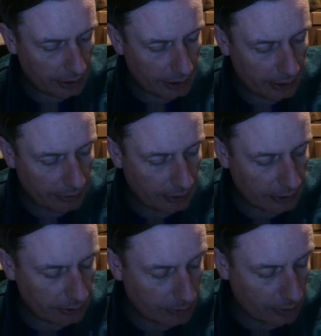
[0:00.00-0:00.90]
later on
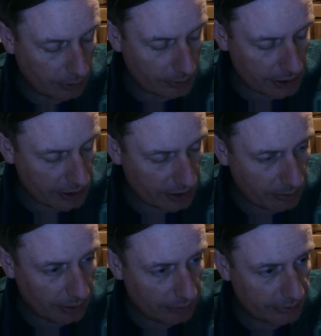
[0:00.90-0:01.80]
in the war, was it the
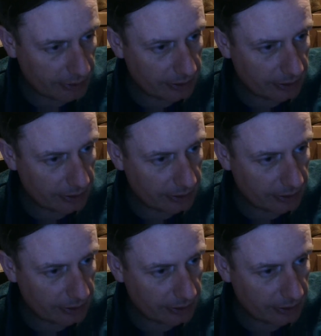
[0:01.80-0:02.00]
12th or